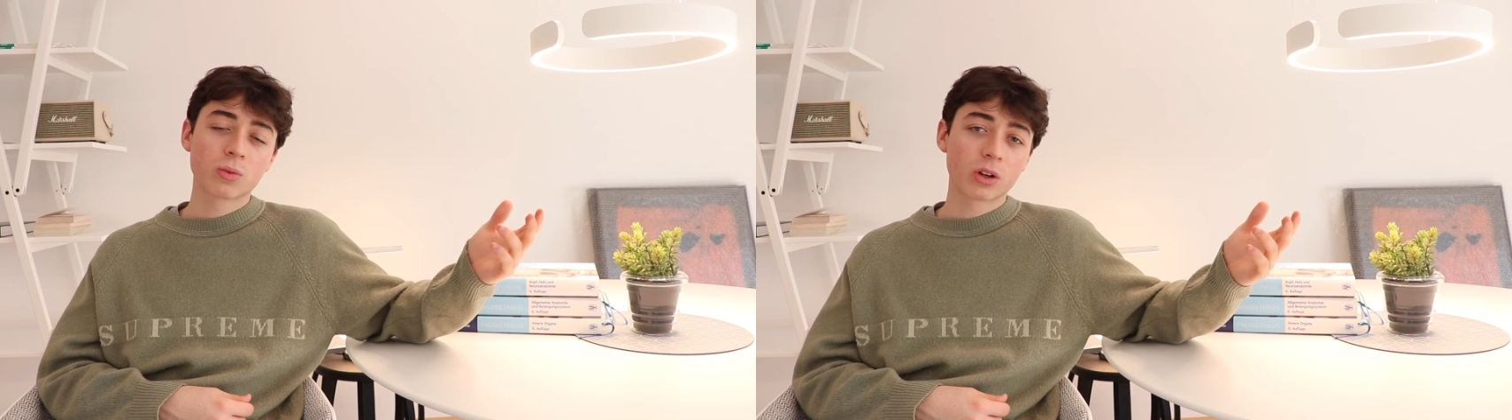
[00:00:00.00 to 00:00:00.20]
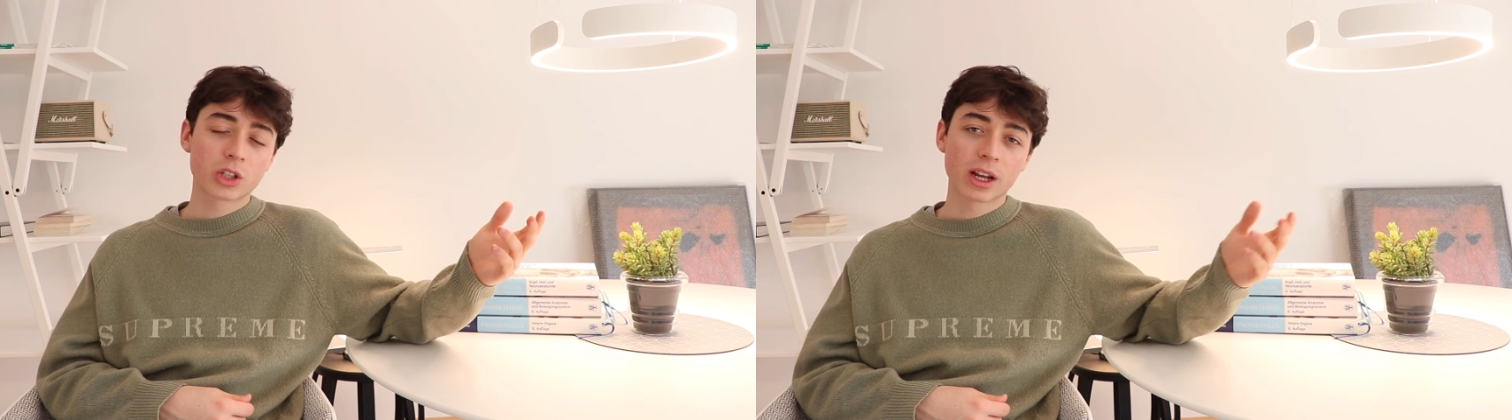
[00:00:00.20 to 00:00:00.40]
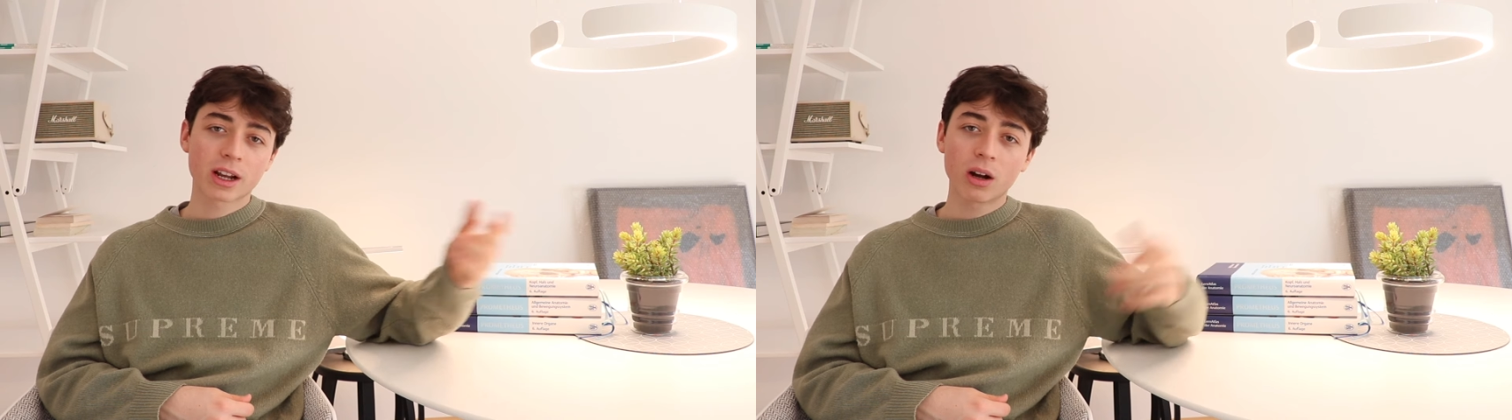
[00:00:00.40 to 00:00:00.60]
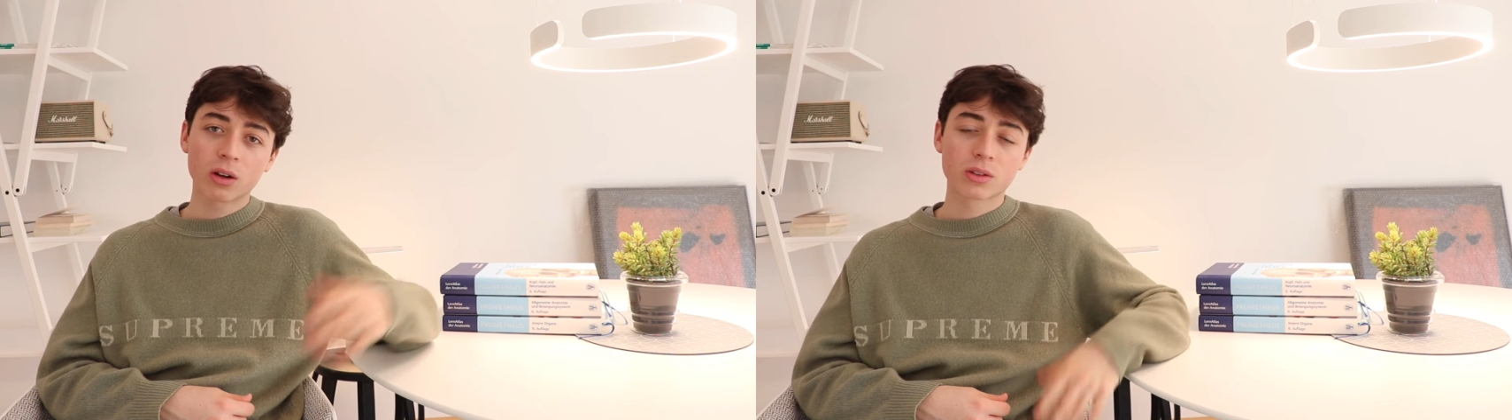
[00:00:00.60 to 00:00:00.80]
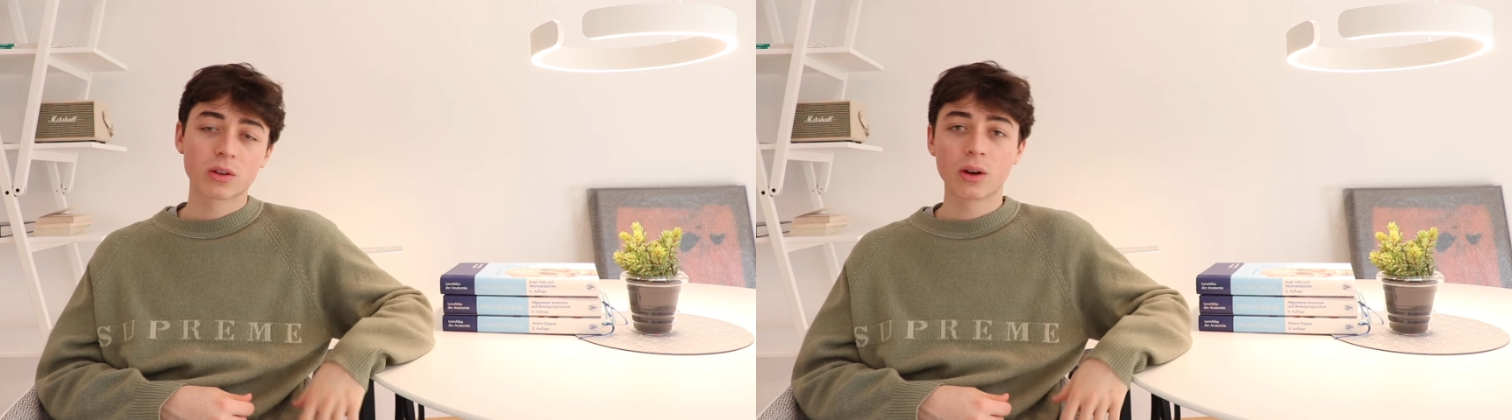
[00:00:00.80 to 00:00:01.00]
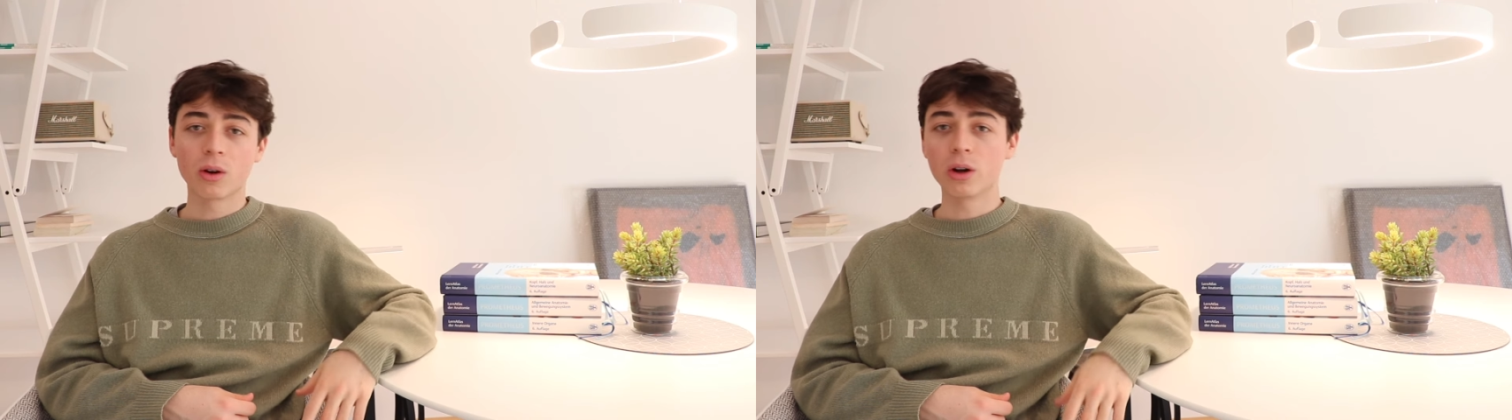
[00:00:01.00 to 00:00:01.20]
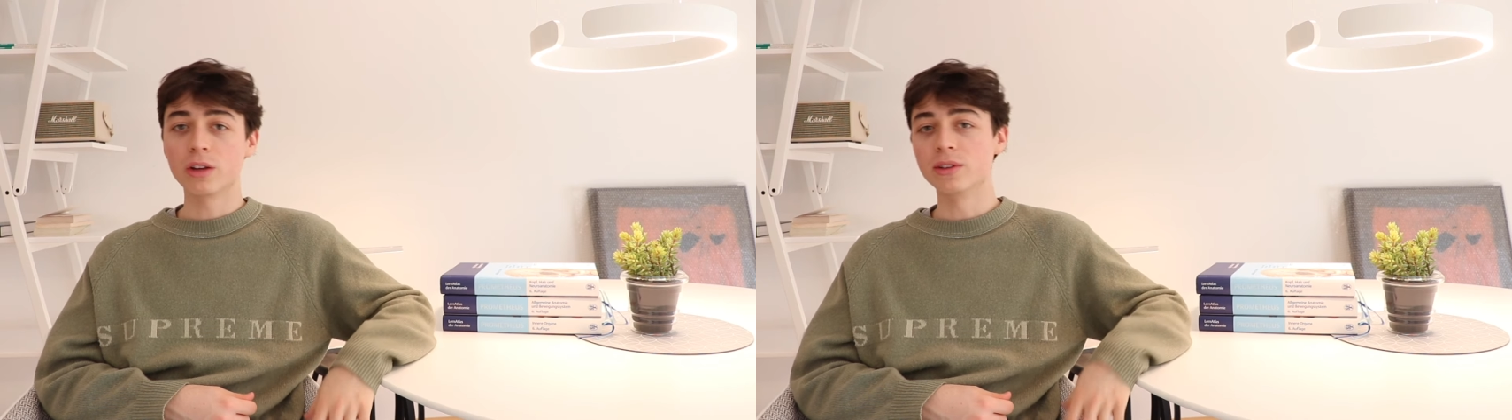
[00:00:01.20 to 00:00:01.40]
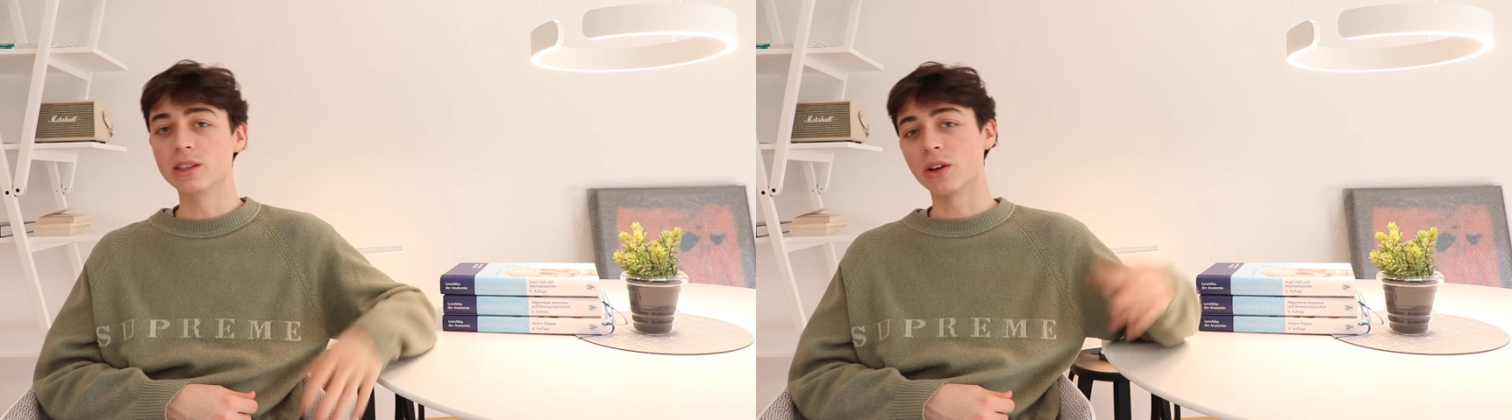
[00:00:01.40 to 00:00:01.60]
want to check out,
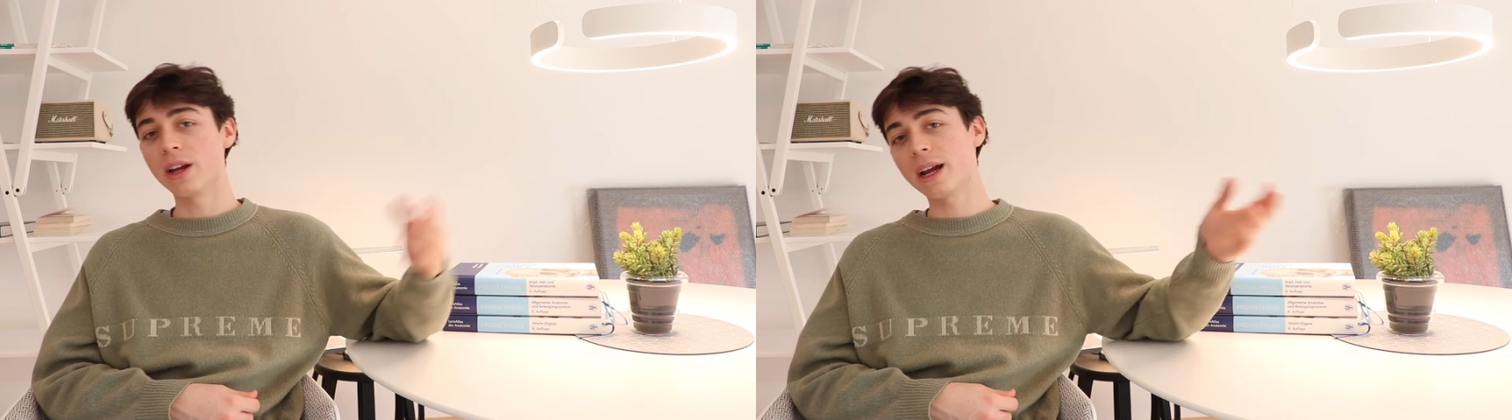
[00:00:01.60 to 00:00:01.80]
if it's on